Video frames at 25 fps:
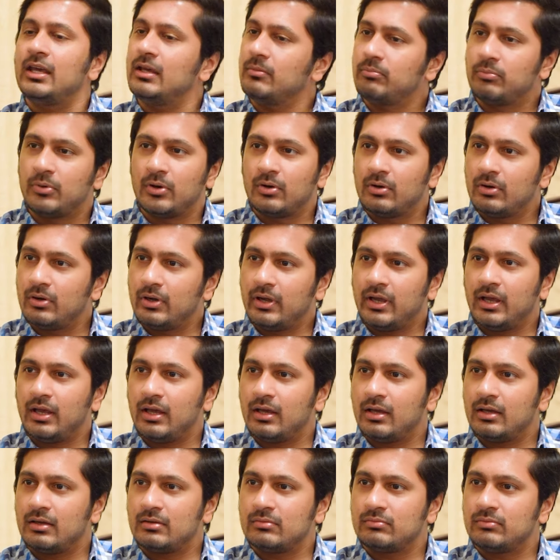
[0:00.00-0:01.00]
Ipo
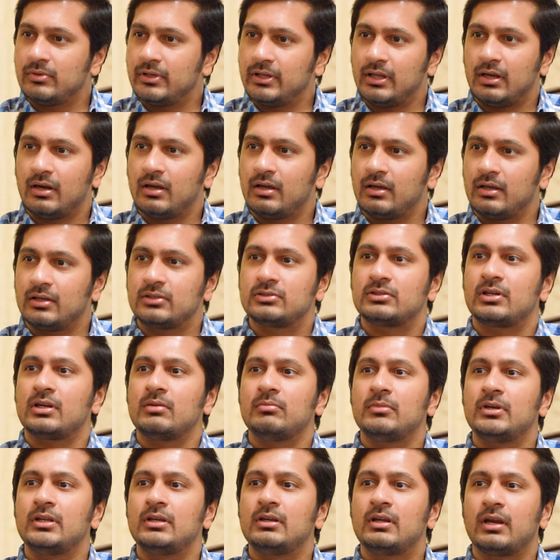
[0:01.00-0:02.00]
there are
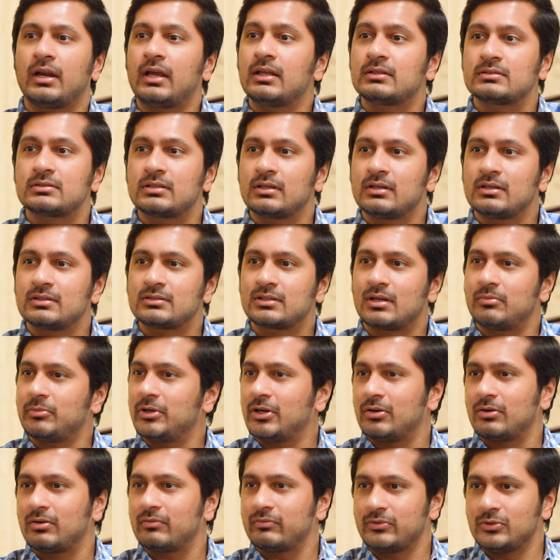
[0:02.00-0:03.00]
extremely great singers
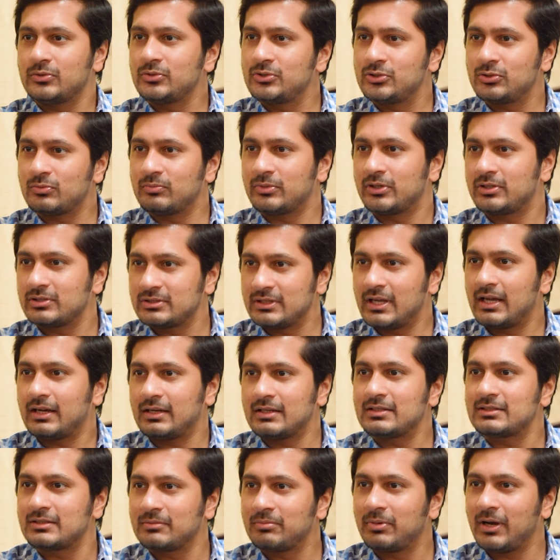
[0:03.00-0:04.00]
coming out of YouTube because that
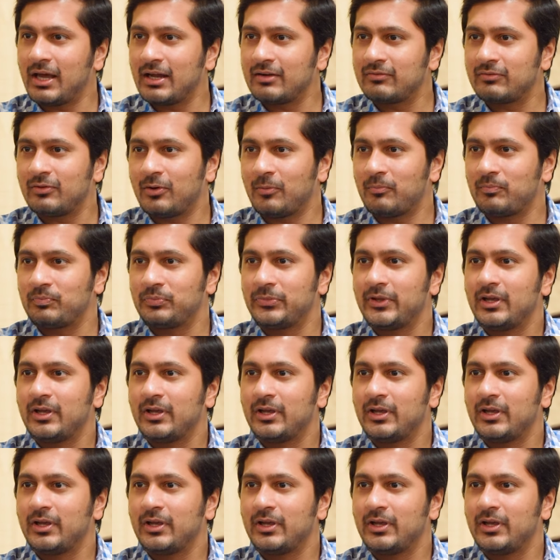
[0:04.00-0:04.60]
is a platform.